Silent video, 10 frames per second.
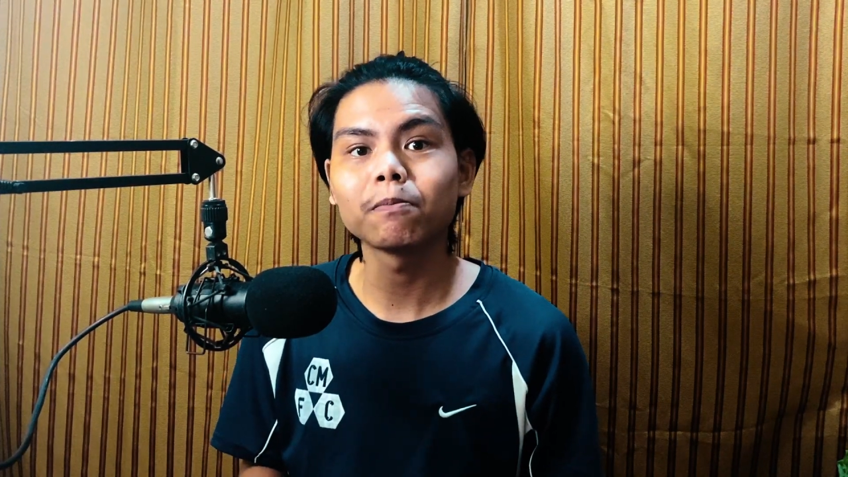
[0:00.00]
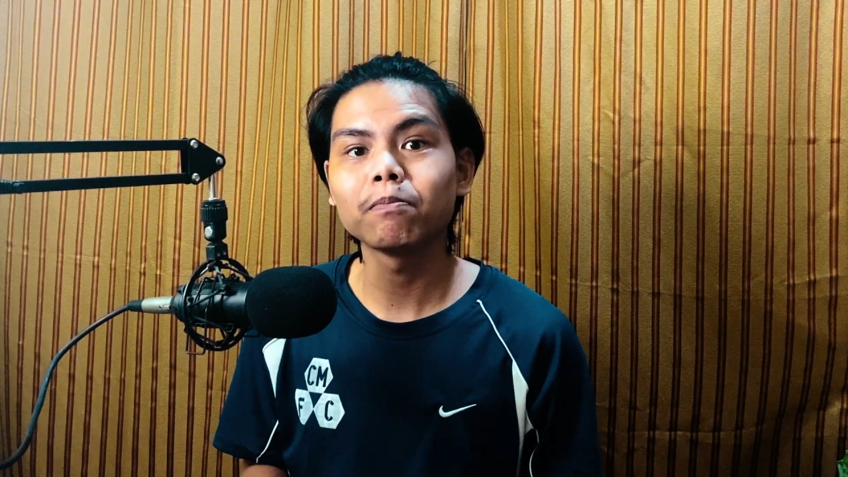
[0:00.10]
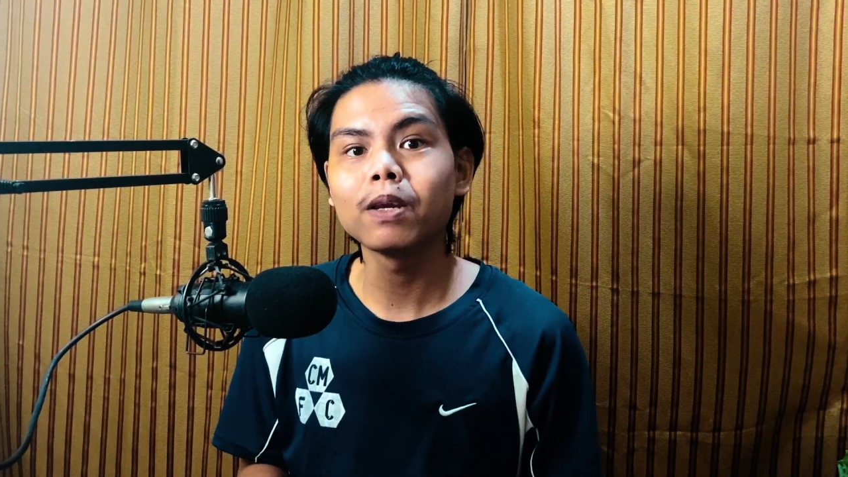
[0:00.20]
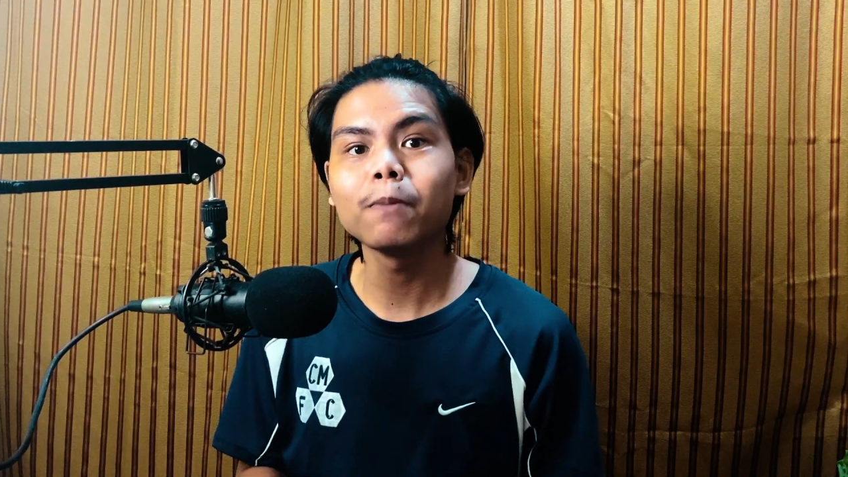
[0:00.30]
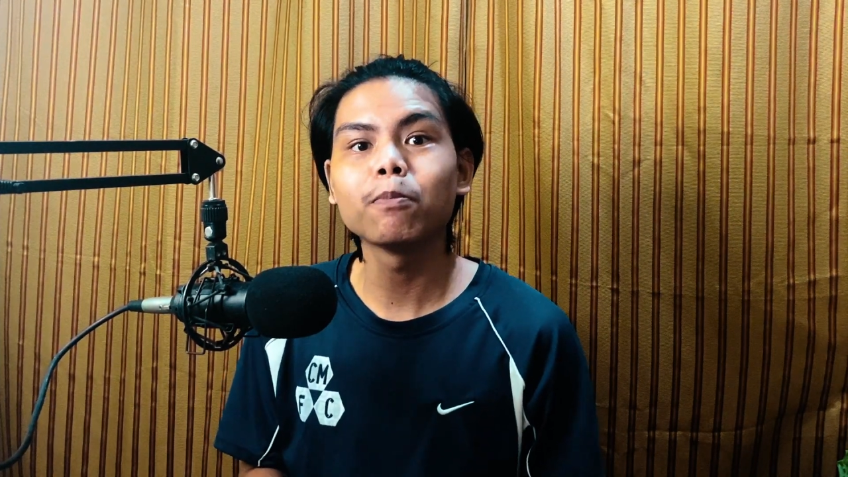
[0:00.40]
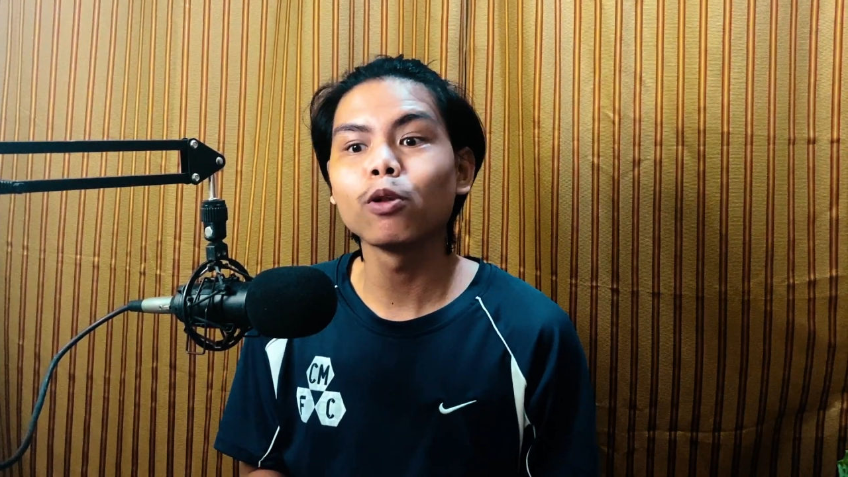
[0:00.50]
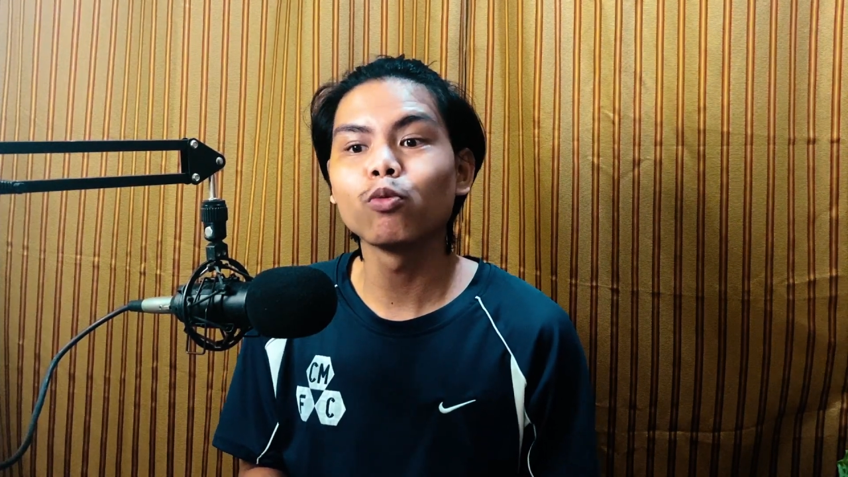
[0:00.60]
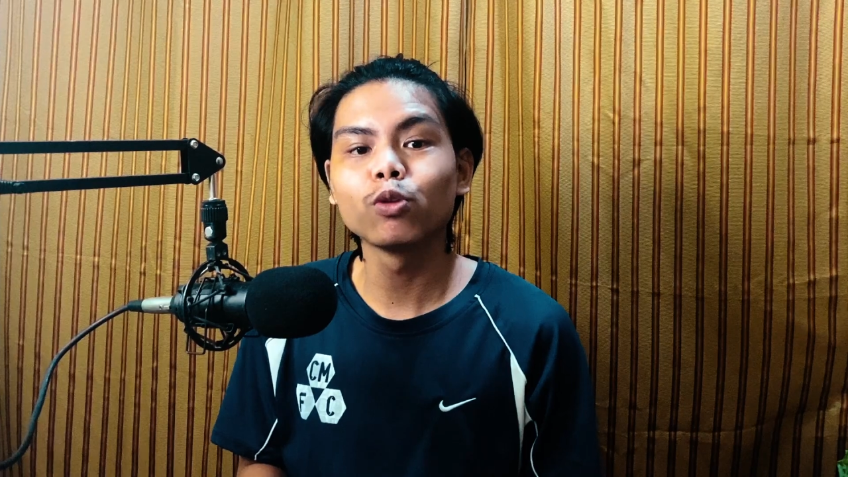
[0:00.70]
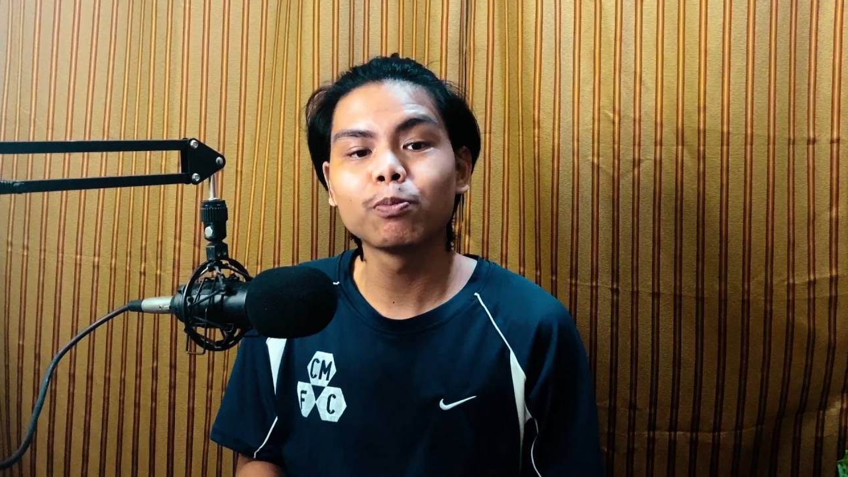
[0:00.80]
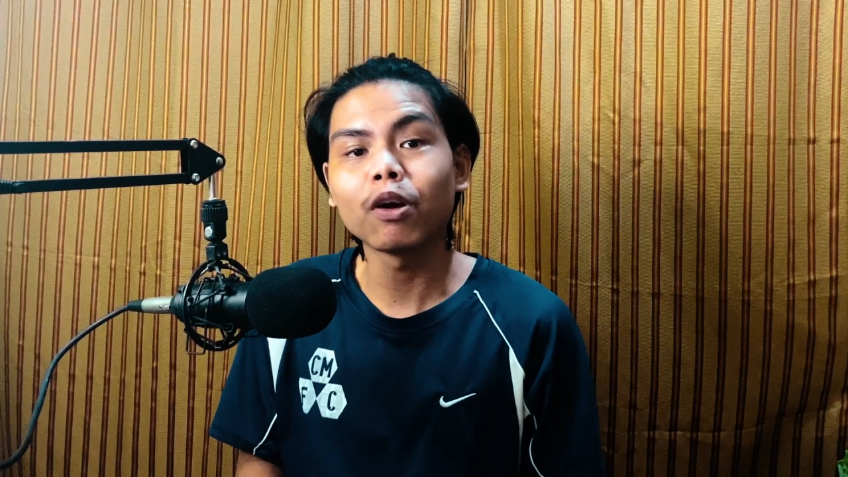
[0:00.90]
people
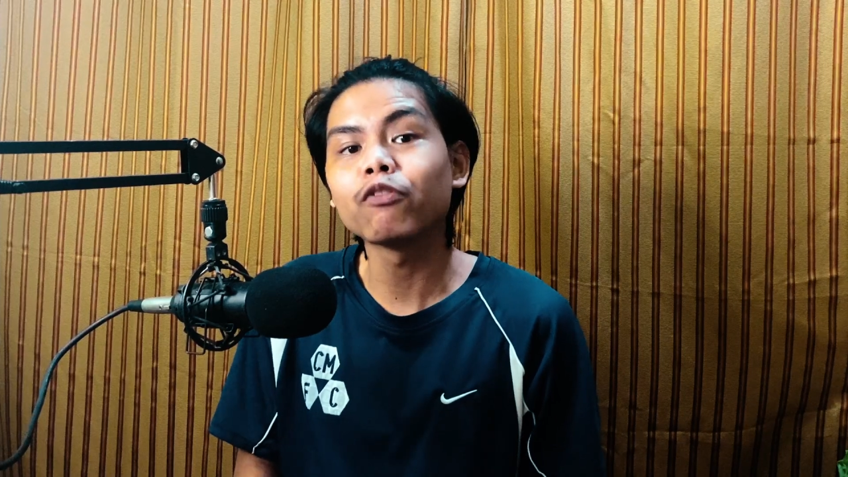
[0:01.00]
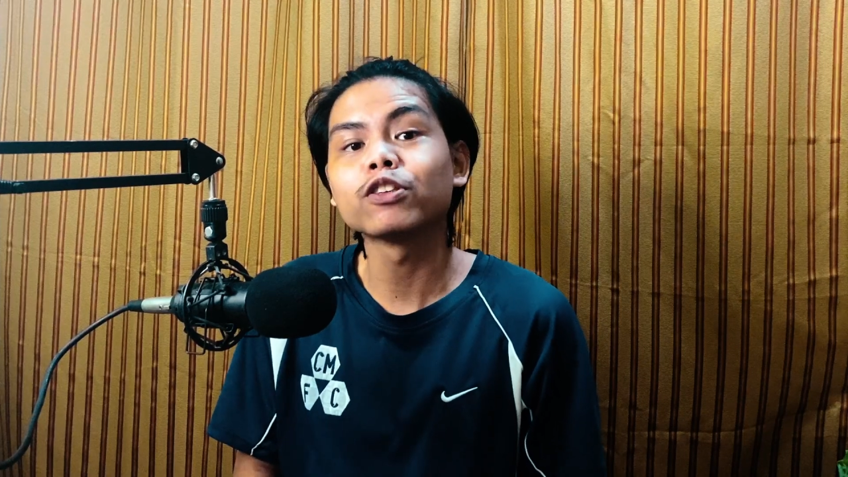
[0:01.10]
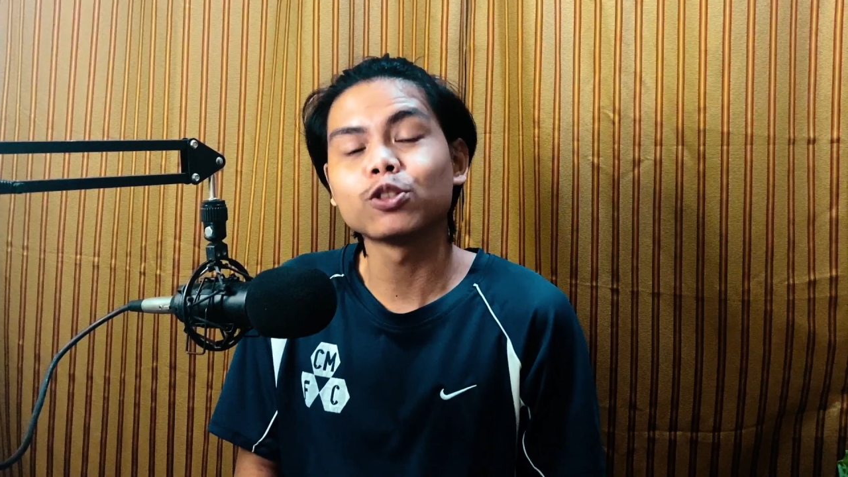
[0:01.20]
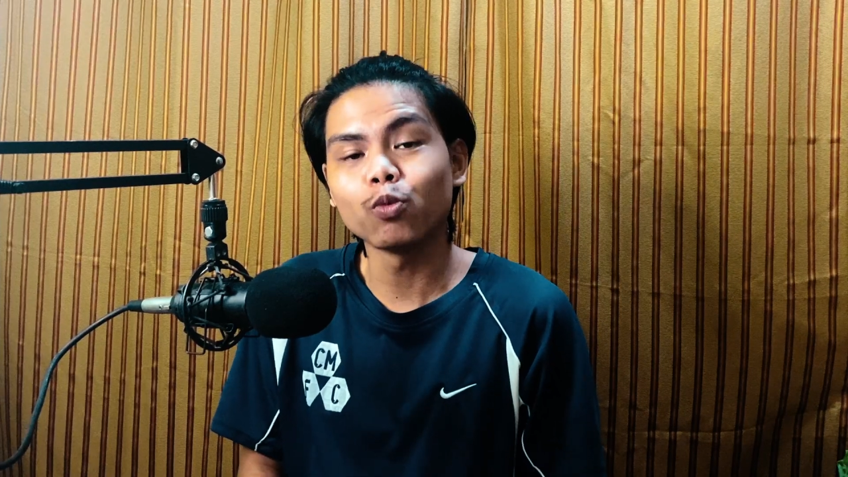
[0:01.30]
would prefer to